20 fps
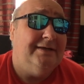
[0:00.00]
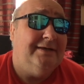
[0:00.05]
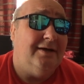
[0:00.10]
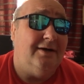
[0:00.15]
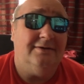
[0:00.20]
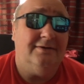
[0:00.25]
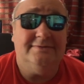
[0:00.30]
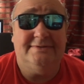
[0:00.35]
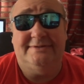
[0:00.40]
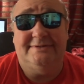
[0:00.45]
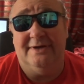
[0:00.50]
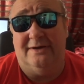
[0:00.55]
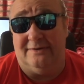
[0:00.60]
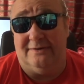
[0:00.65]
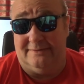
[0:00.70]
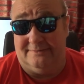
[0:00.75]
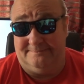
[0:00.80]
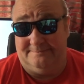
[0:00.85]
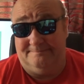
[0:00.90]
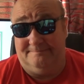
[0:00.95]

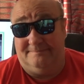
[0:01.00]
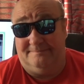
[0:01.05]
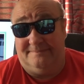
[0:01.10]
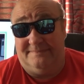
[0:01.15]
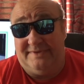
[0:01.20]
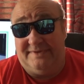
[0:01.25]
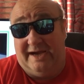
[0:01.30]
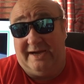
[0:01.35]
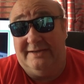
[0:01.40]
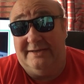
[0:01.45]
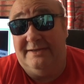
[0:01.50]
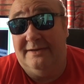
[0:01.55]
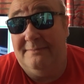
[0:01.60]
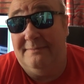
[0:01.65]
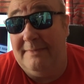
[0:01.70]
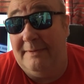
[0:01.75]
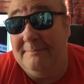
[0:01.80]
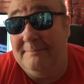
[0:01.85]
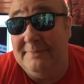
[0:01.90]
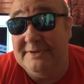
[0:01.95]
Also, that you
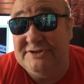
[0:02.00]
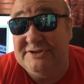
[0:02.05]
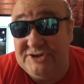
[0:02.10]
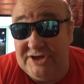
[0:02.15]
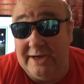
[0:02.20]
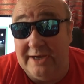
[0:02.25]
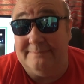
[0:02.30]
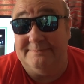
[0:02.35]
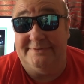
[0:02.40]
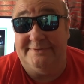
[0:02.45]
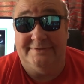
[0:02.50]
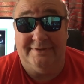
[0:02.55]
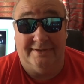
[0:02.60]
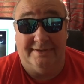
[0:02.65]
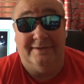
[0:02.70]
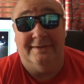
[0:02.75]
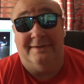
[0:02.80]
remember Chips?